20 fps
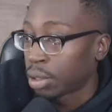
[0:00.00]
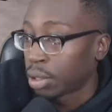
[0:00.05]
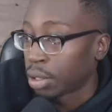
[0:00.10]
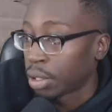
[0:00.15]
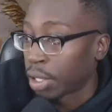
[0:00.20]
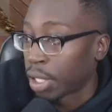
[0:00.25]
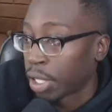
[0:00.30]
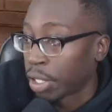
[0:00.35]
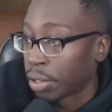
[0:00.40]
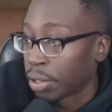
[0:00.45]

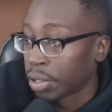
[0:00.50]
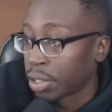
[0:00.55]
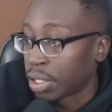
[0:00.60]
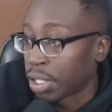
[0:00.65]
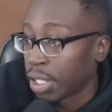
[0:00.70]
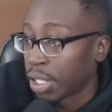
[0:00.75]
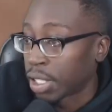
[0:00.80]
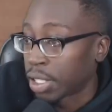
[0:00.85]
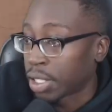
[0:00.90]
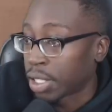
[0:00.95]
So yeah, you can
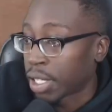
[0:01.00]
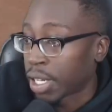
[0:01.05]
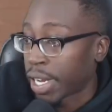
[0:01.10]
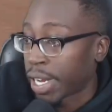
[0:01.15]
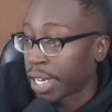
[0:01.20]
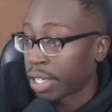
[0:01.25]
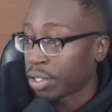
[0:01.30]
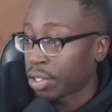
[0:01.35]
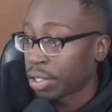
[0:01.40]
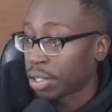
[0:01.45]
see this
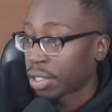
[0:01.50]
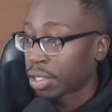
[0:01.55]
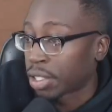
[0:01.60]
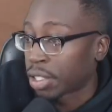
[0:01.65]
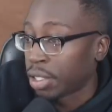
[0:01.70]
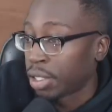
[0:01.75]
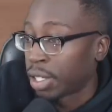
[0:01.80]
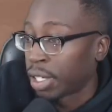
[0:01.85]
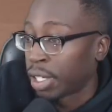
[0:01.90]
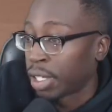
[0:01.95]
catch is
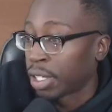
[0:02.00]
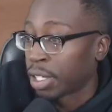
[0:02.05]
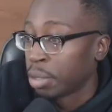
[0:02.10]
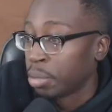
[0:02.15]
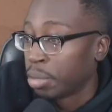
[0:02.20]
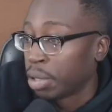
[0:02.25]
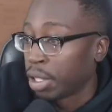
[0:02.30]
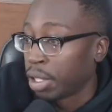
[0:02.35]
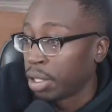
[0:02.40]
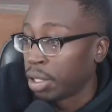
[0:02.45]
like
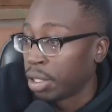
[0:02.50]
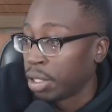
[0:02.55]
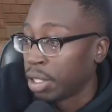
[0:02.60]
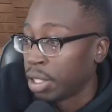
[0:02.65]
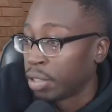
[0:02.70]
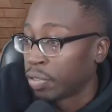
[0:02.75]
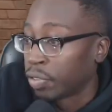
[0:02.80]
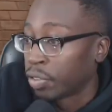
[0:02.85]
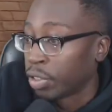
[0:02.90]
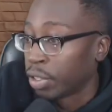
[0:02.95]
completely
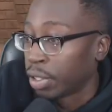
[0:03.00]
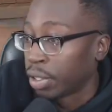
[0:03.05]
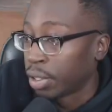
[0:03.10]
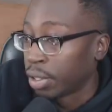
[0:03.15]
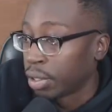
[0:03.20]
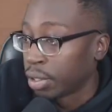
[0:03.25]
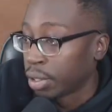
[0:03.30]
different.